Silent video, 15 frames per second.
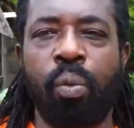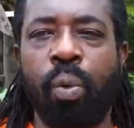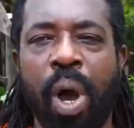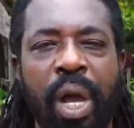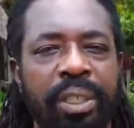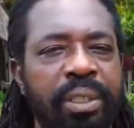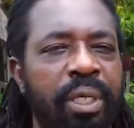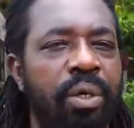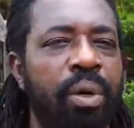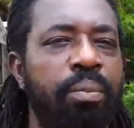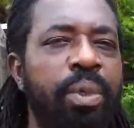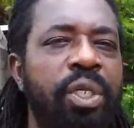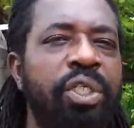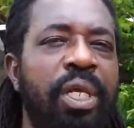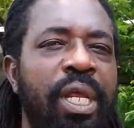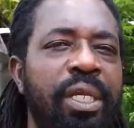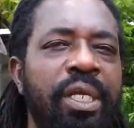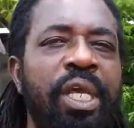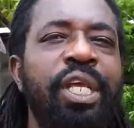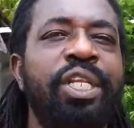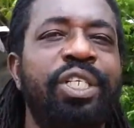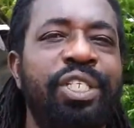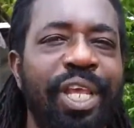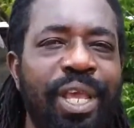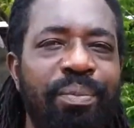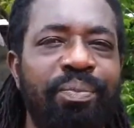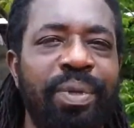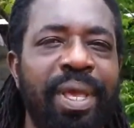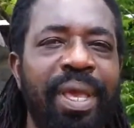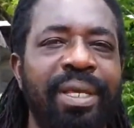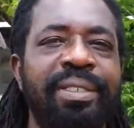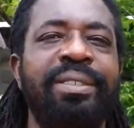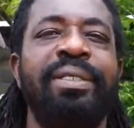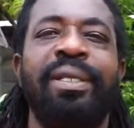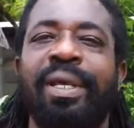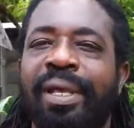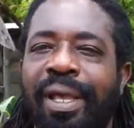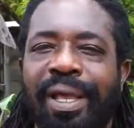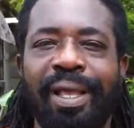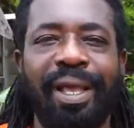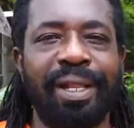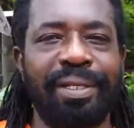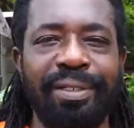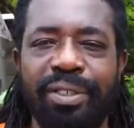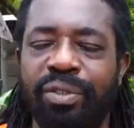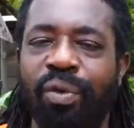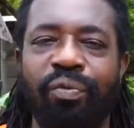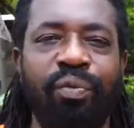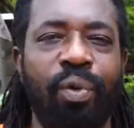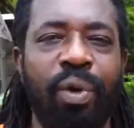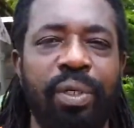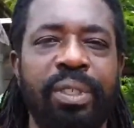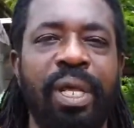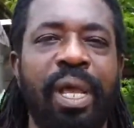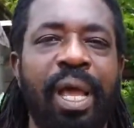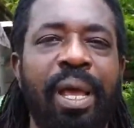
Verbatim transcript: Water Commission, JPS, and so forth.